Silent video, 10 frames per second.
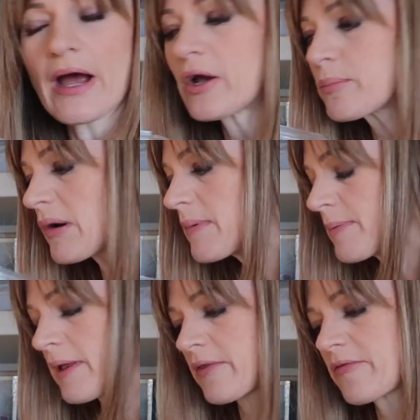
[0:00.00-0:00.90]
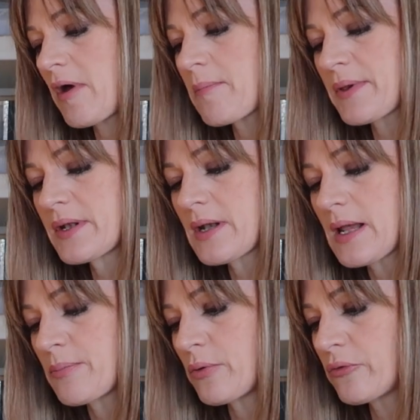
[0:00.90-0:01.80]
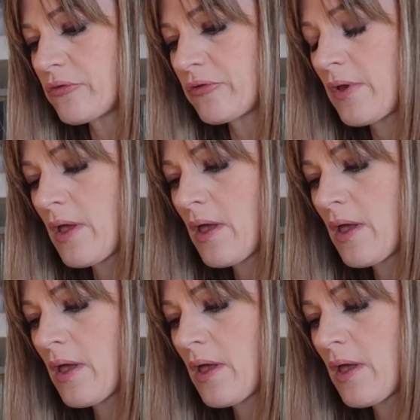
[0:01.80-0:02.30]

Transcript: I could probably pick this up in Naples